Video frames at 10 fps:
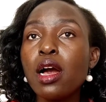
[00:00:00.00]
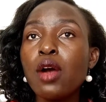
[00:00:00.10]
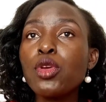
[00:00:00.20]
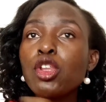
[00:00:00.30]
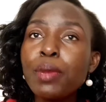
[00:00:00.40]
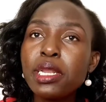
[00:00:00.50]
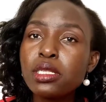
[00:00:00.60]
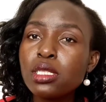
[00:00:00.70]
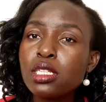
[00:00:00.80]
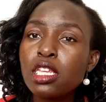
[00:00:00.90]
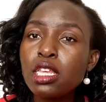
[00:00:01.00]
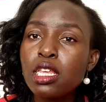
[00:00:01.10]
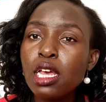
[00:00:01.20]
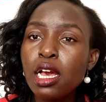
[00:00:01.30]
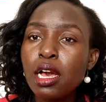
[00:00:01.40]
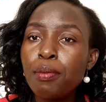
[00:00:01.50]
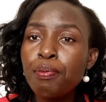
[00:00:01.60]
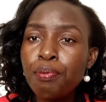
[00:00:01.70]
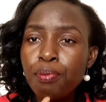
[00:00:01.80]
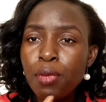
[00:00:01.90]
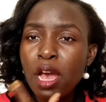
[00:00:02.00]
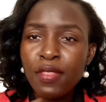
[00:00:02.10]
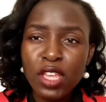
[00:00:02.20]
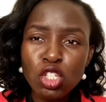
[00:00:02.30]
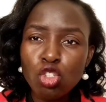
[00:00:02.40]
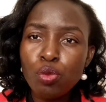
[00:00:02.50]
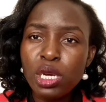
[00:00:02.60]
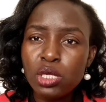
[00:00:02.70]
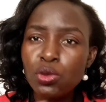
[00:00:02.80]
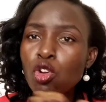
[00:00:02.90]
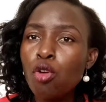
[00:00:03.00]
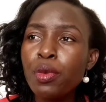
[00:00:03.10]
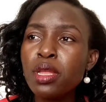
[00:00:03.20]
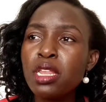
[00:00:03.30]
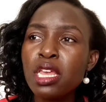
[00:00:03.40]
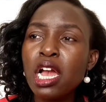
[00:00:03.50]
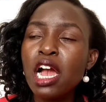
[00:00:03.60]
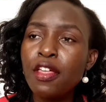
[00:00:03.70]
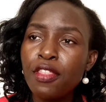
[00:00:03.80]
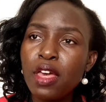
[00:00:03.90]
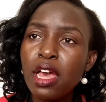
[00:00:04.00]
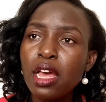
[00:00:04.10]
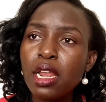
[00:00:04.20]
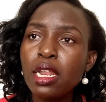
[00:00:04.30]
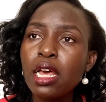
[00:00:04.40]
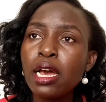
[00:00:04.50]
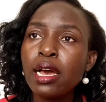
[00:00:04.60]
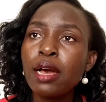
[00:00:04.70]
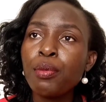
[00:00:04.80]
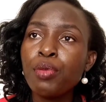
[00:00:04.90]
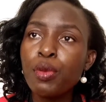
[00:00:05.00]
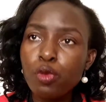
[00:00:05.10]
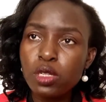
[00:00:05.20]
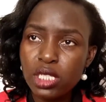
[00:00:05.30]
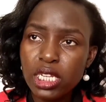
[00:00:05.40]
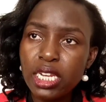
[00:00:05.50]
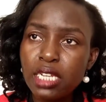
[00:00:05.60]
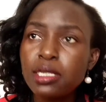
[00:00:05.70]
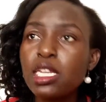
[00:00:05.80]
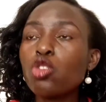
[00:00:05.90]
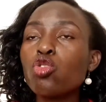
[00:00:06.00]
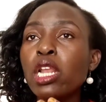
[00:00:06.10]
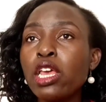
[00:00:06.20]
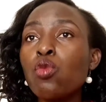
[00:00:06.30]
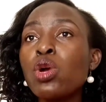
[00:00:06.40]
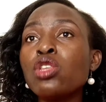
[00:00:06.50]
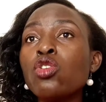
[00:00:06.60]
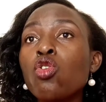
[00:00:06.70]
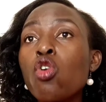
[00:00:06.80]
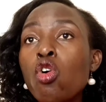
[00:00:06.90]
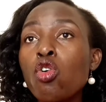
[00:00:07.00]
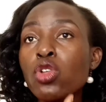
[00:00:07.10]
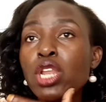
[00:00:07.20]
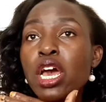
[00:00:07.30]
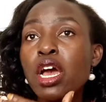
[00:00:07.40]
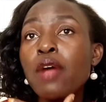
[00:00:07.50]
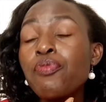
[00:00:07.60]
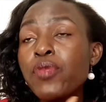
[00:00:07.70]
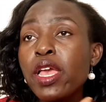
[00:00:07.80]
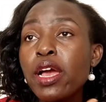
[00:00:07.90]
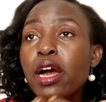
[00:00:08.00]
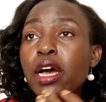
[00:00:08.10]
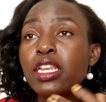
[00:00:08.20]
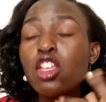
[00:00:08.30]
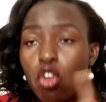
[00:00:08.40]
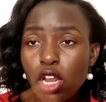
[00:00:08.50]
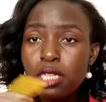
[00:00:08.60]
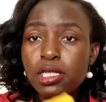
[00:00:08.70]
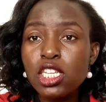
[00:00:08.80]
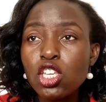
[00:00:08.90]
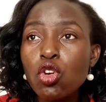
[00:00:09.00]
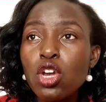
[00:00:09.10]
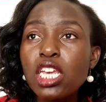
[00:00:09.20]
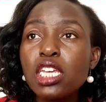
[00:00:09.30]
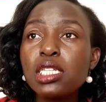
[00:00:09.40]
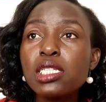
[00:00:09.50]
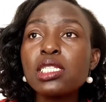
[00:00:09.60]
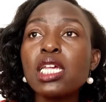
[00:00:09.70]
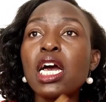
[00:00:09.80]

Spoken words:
We normally see other YouTubers recommending other people's channels. Like when you go on Nicholas Kiyoki's,